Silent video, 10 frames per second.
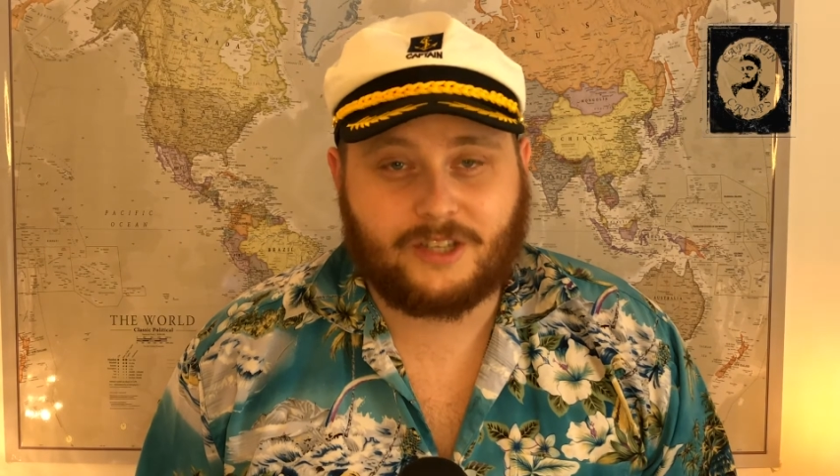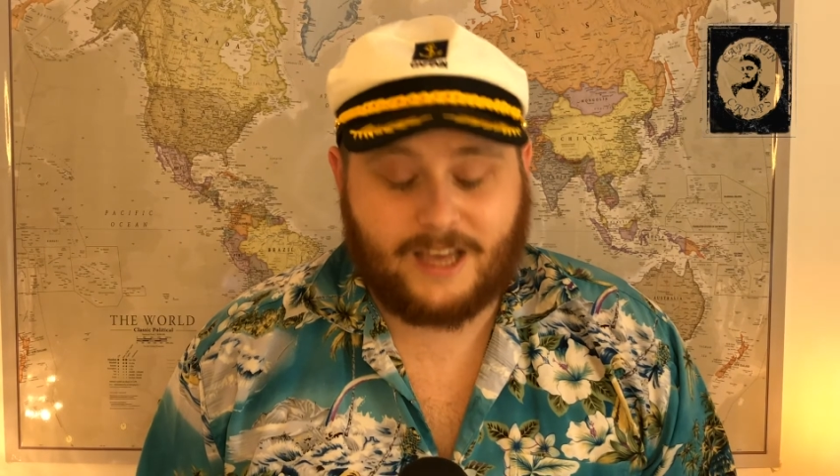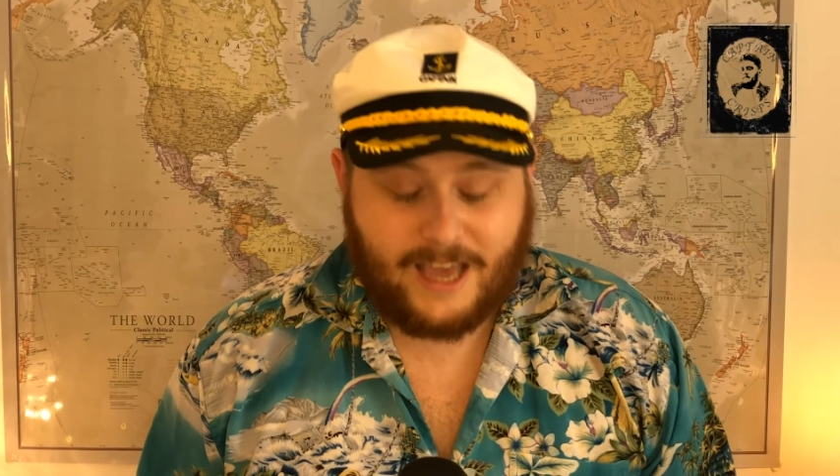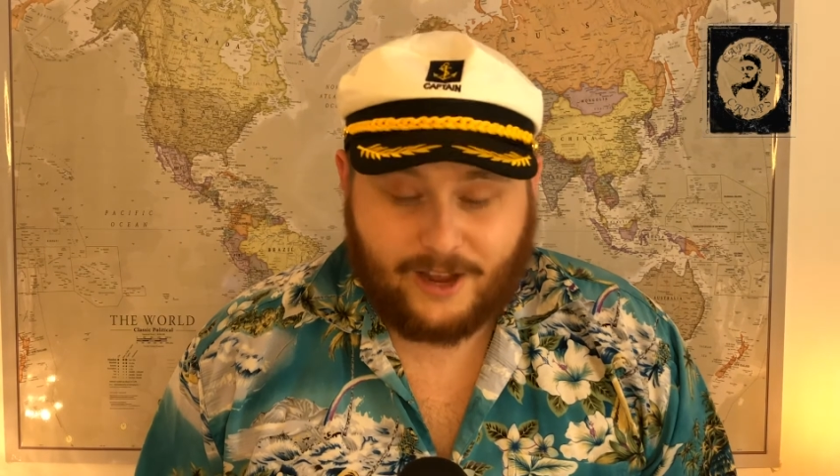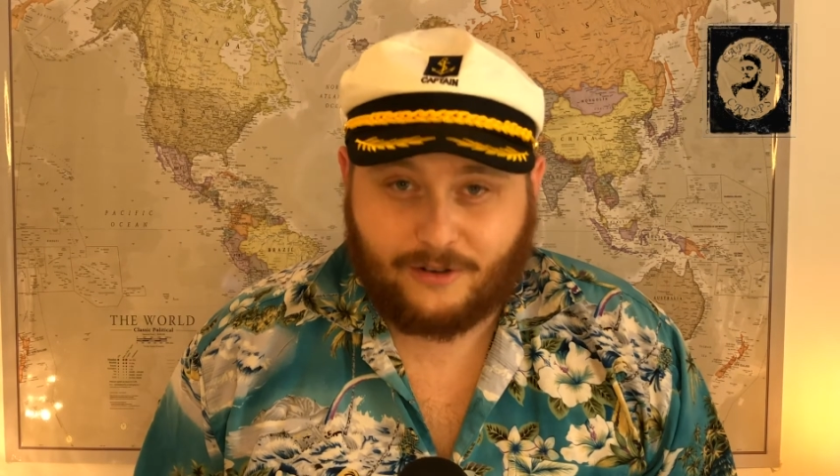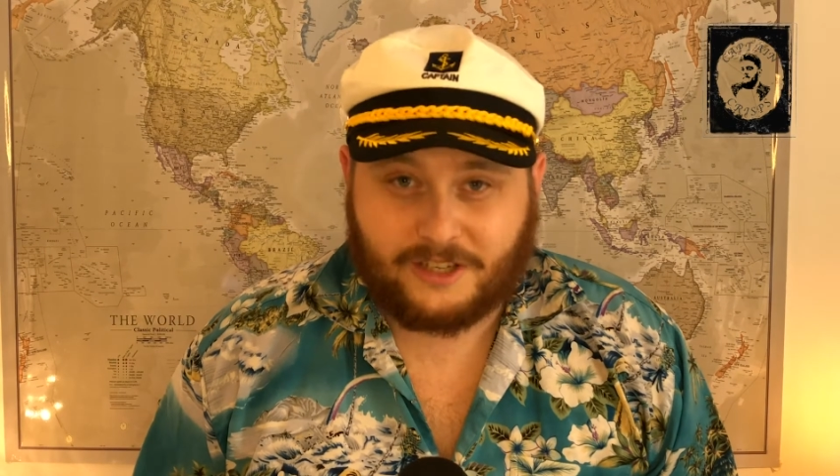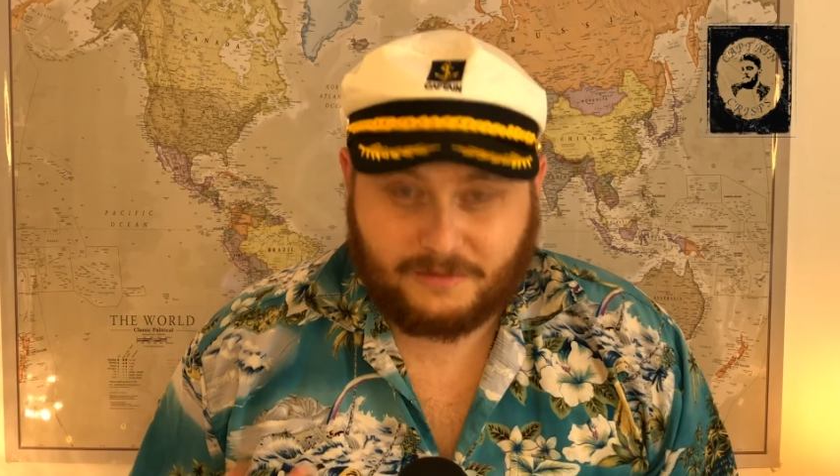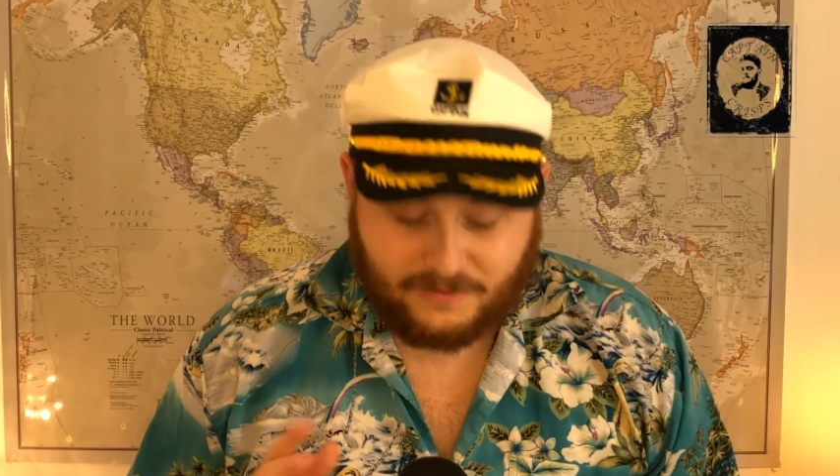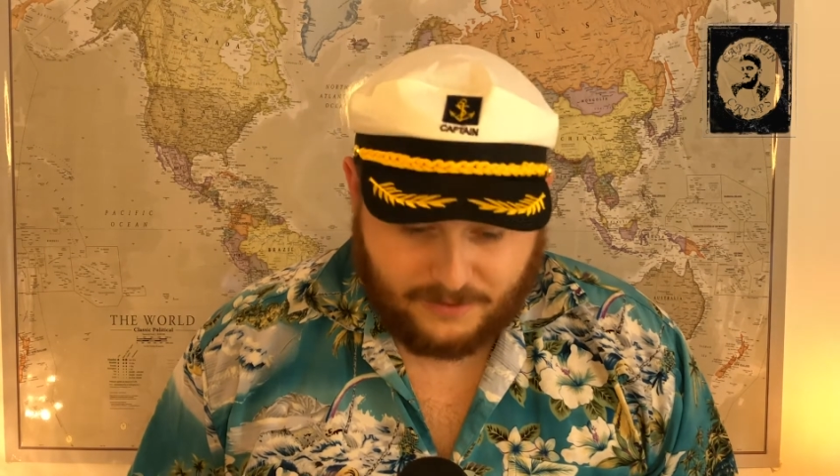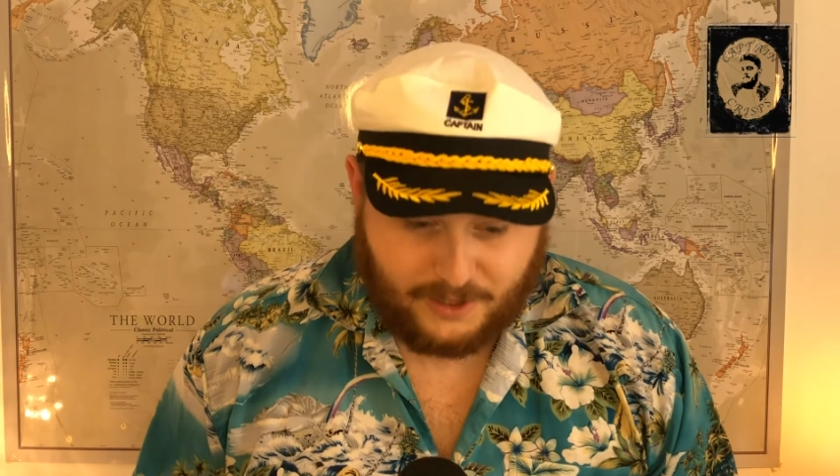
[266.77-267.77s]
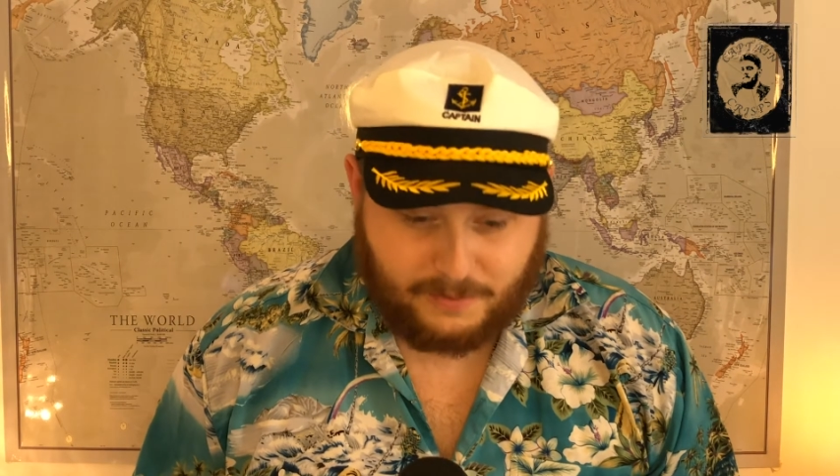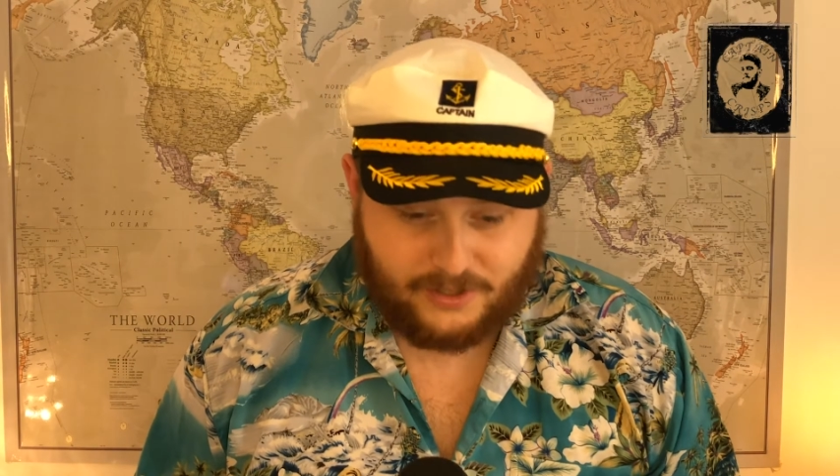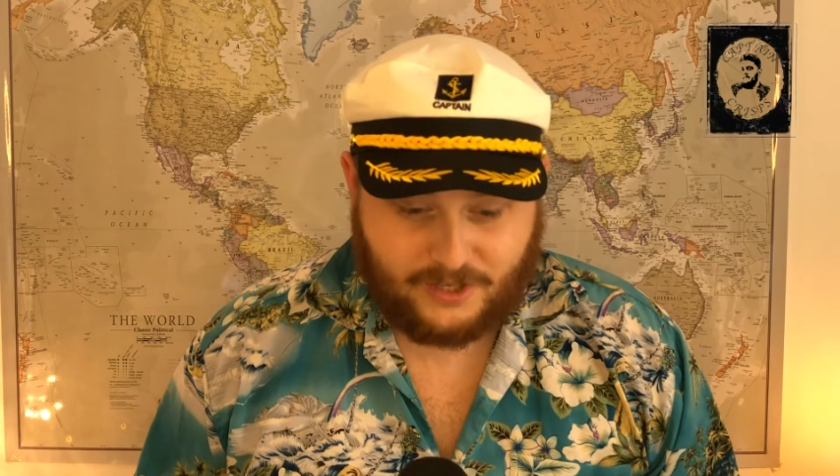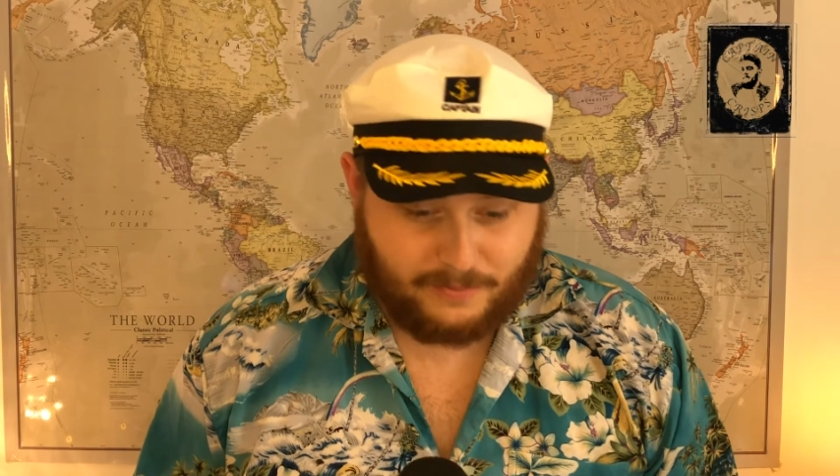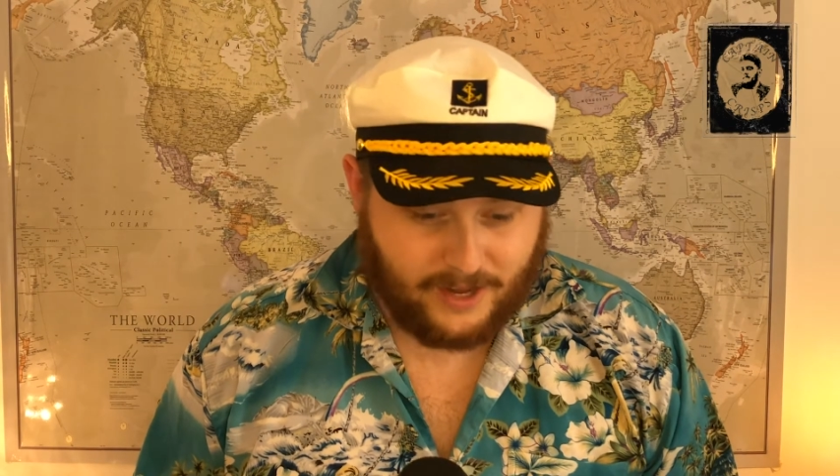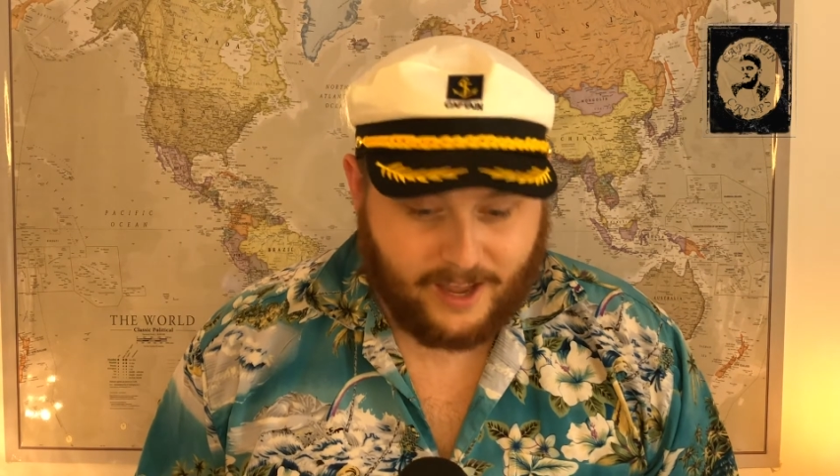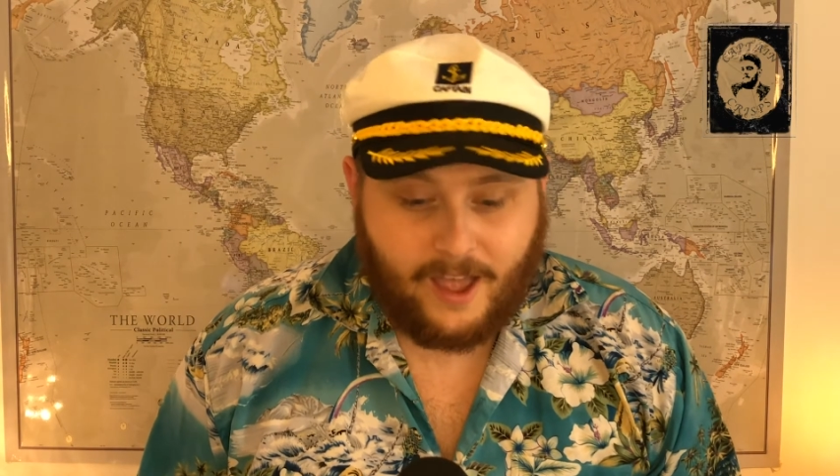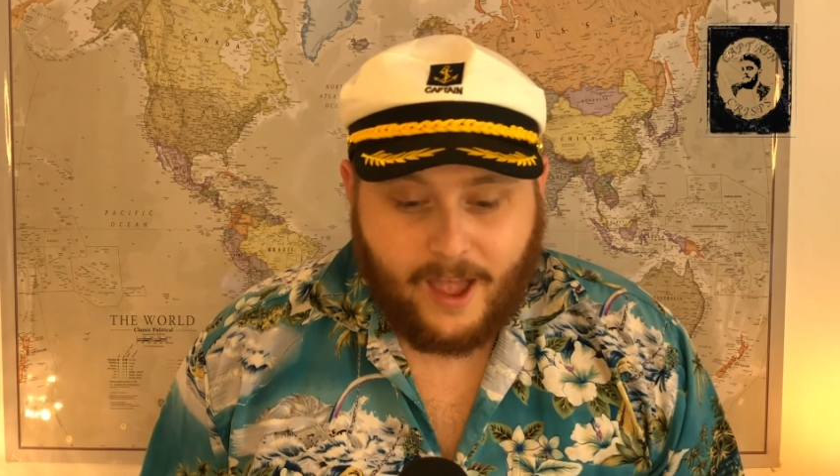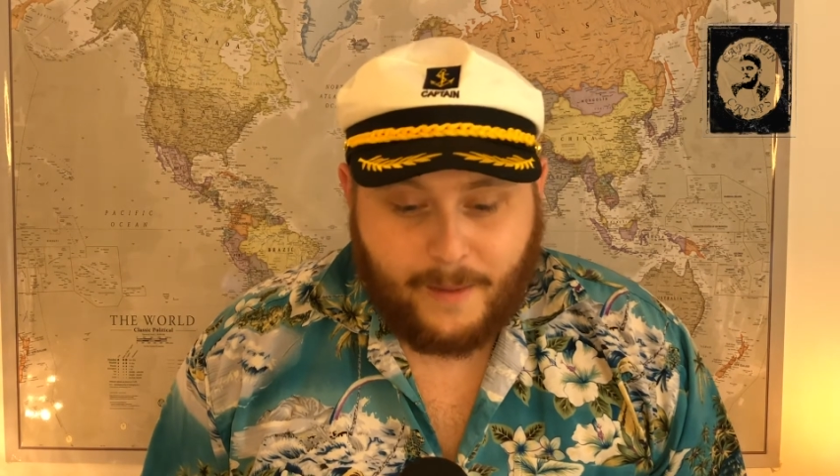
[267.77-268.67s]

to eat crisps responsibly.